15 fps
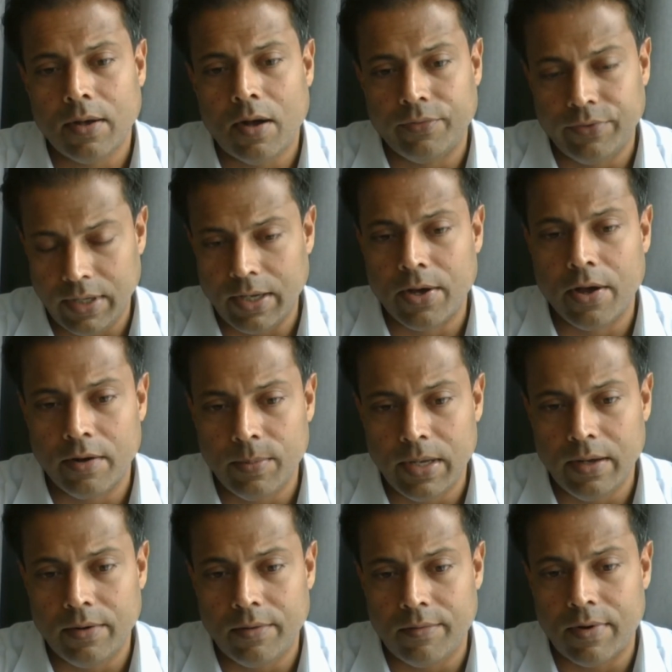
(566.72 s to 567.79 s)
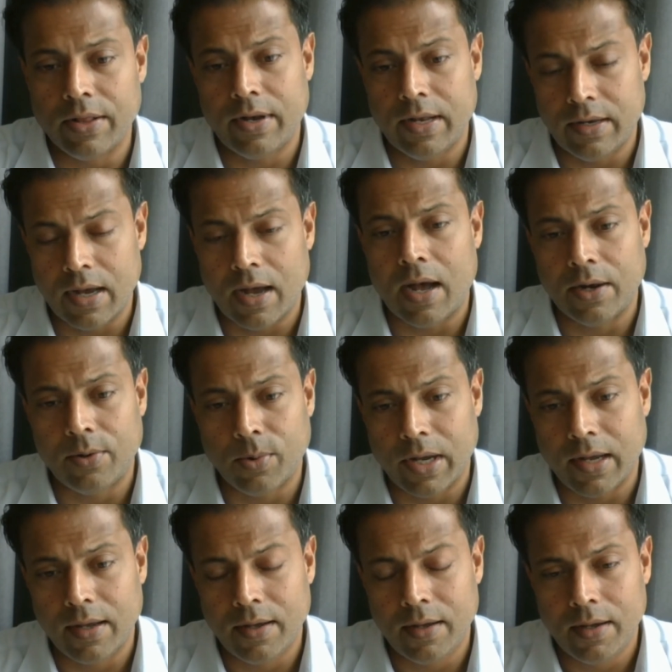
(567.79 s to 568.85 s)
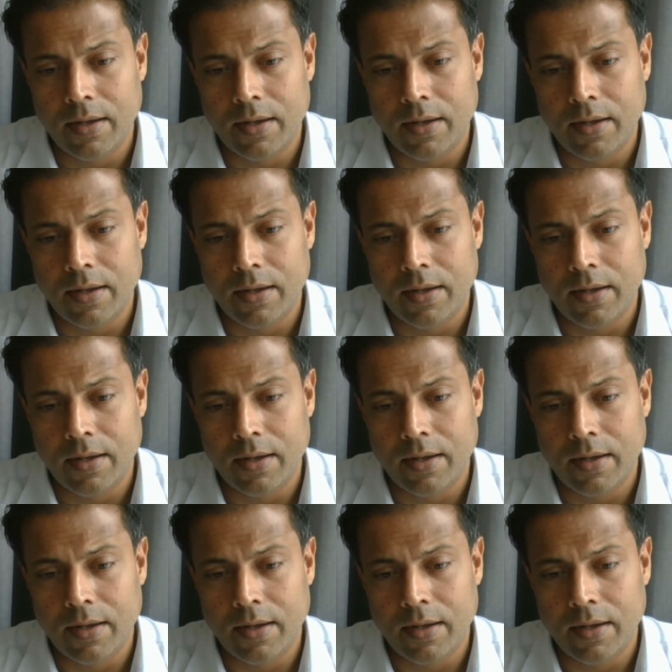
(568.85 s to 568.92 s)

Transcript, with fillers: of the economy rather than the hardware.